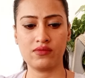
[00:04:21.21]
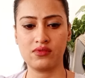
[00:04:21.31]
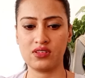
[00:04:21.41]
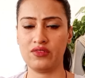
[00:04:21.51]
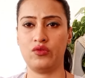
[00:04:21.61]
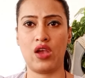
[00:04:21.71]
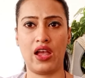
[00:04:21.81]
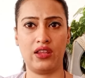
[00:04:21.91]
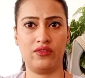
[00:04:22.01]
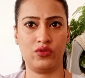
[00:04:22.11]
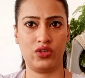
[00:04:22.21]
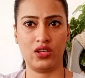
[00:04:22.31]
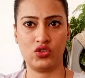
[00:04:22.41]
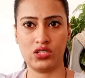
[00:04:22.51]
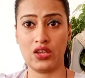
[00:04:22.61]
still if you
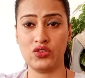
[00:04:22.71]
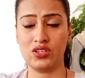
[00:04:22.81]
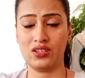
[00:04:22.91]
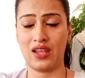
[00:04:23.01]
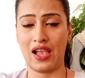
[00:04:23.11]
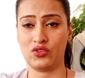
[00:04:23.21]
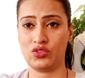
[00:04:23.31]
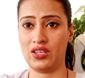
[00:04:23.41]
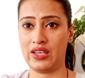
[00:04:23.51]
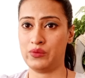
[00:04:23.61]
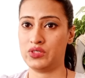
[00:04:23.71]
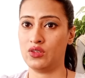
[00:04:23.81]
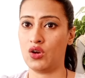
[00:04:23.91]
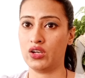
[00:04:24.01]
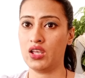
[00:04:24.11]
take shilajit, it actually helps
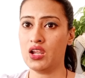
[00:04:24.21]
a lot.